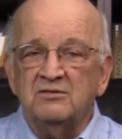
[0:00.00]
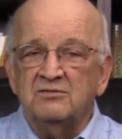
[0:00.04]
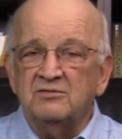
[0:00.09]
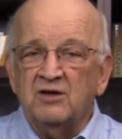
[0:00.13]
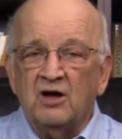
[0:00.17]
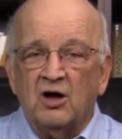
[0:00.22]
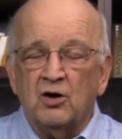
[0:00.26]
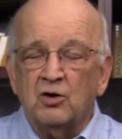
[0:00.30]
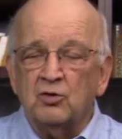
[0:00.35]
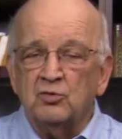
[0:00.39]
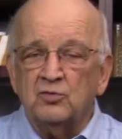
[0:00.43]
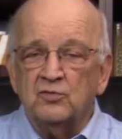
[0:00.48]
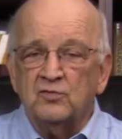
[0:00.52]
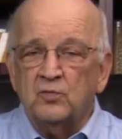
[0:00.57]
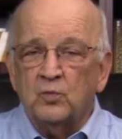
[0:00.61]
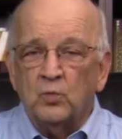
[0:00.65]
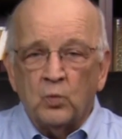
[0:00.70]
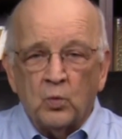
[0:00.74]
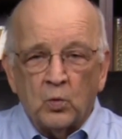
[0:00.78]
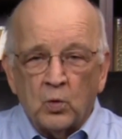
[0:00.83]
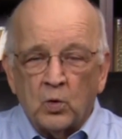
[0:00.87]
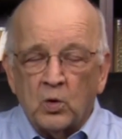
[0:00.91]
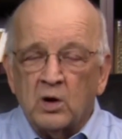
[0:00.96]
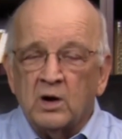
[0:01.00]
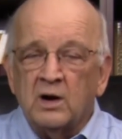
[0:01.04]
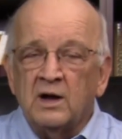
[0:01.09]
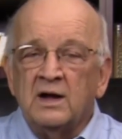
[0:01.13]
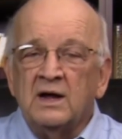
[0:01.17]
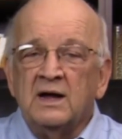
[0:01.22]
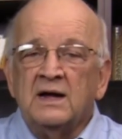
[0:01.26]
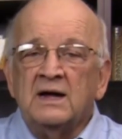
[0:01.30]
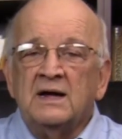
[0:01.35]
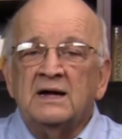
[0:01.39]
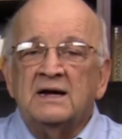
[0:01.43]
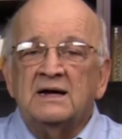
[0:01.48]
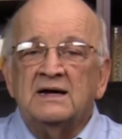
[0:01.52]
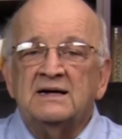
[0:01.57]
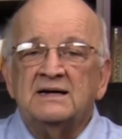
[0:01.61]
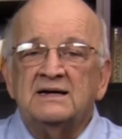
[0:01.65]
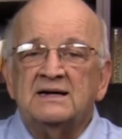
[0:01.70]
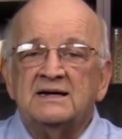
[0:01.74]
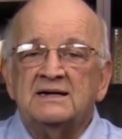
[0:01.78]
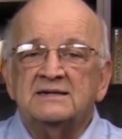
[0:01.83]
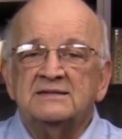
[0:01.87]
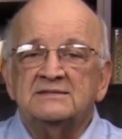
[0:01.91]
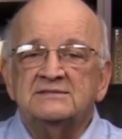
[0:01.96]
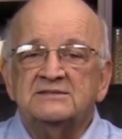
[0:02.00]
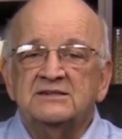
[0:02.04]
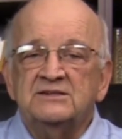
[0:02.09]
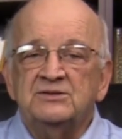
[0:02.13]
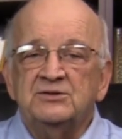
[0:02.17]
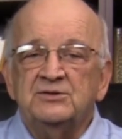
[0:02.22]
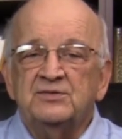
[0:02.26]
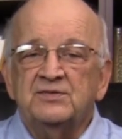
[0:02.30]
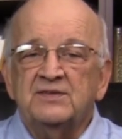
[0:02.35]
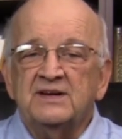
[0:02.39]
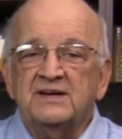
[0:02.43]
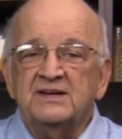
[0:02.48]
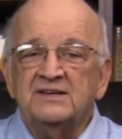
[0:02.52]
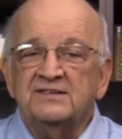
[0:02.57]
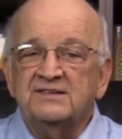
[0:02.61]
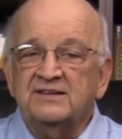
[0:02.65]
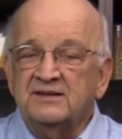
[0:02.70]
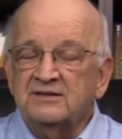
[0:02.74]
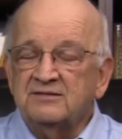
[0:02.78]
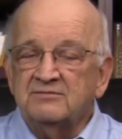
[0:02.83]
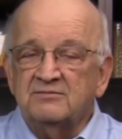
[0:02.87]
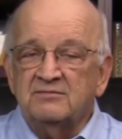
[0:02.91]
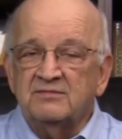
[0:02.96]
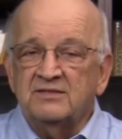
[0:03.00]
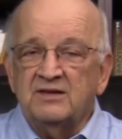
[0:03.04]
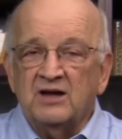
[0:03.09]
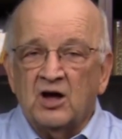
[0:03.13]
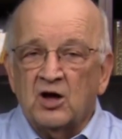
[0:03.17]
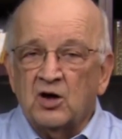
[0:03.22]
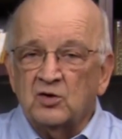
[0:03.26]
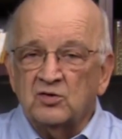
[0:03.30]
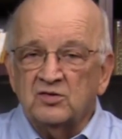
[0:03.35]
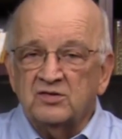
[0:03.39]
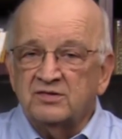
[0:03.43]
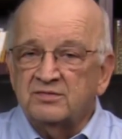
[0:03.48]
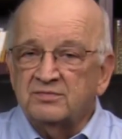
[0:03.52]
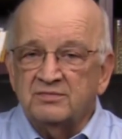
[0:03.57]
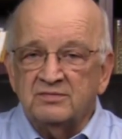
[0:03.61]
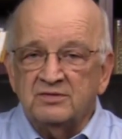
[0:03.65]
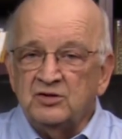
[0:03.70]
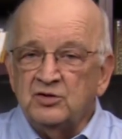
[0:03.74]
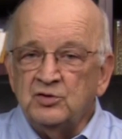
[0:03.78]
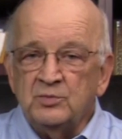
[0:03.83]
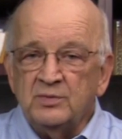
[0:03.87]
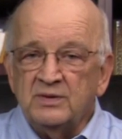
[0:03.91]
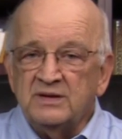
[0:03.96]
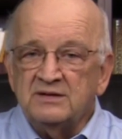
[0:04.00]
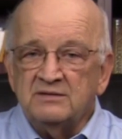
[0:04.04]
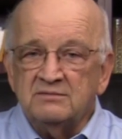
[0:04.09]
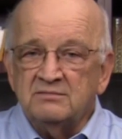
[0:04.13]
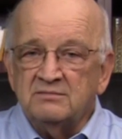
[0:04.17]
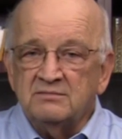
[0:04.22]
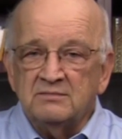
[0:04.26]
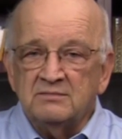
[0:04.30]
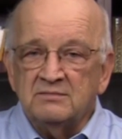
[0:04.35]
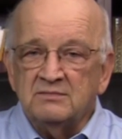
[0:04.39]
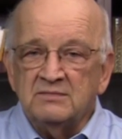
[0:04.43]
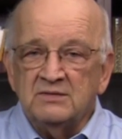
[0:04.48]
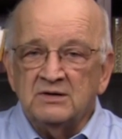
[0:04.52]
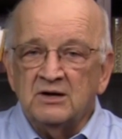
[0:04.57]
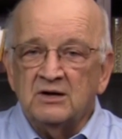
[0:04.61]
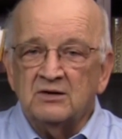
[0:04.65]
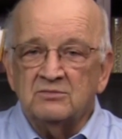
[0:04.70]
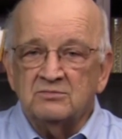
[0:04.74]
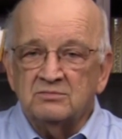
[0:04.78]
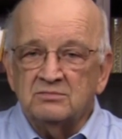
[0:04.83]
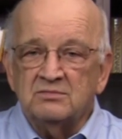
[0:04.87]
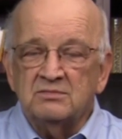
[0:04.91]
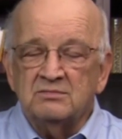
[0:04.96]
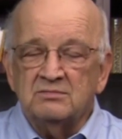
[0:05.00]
dog of war, to do things that dogs, human, you know,